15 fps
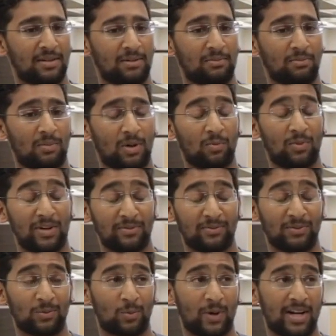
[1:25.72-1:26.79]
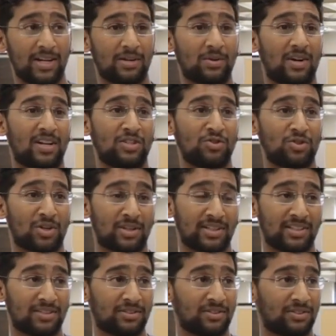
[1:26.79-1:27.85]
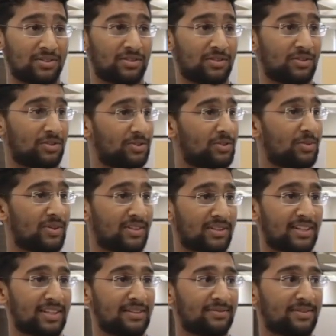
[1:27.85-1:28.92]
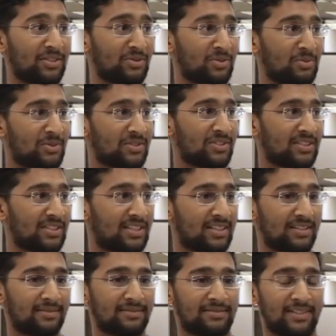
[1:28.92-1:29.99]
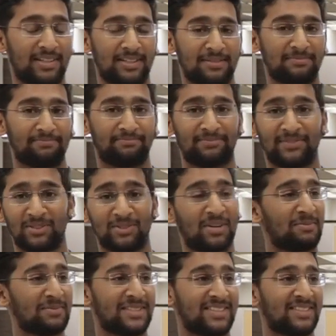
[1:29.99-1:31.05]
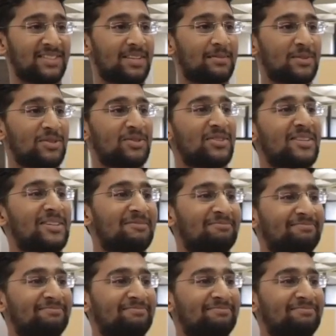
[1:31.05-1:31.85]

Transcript: uh, a wonderful way to enjoy student life and university life, and do not miss this opportunity.